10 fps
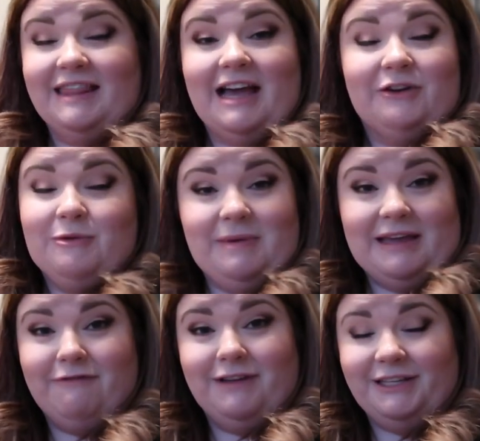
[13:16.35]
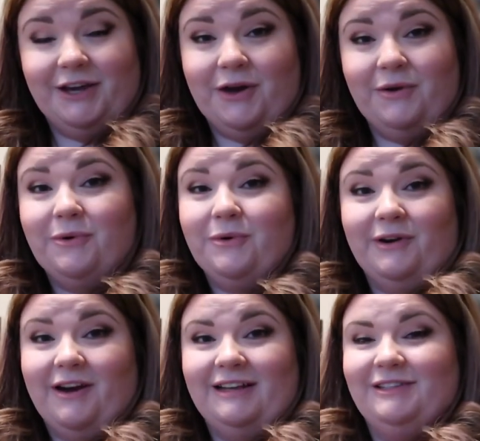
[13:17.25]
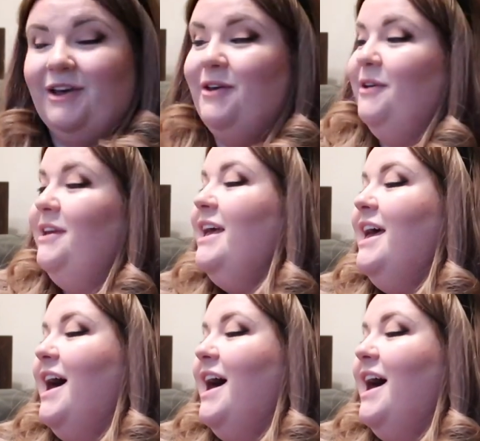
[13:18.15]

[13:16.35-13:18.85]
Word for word: that could be a video all on its own.